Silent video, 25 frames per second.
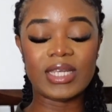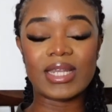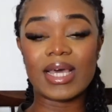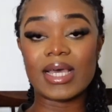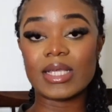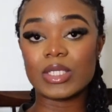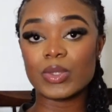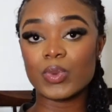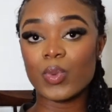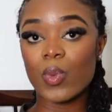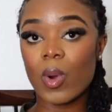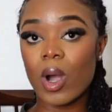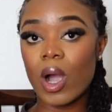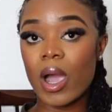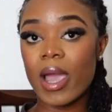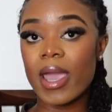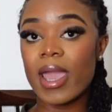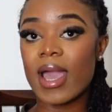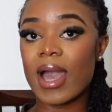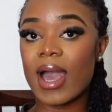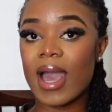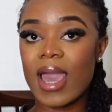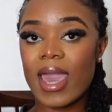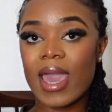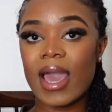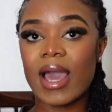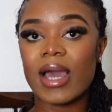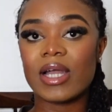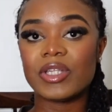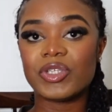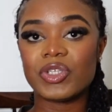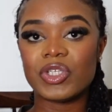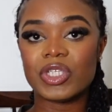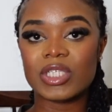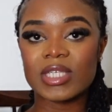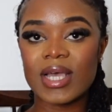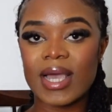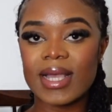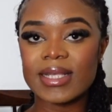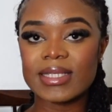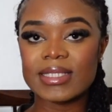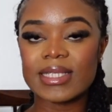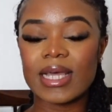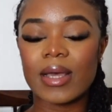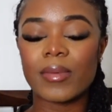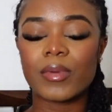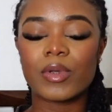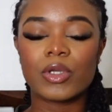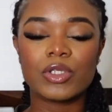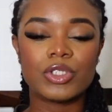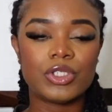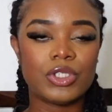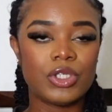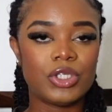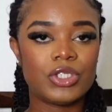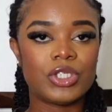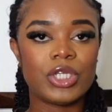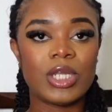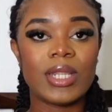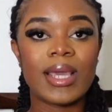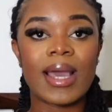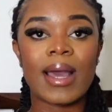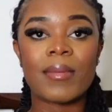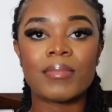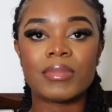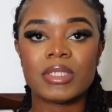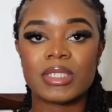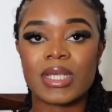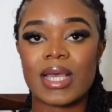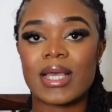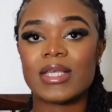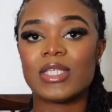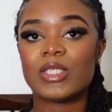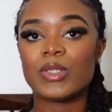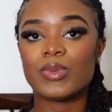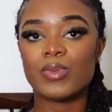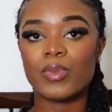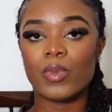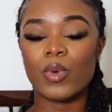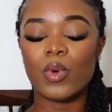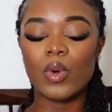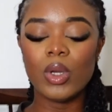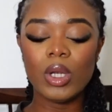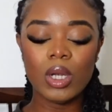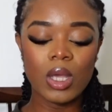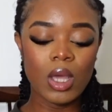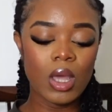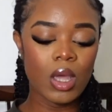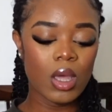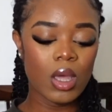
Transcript: That's why I had to size down because usually I'm size small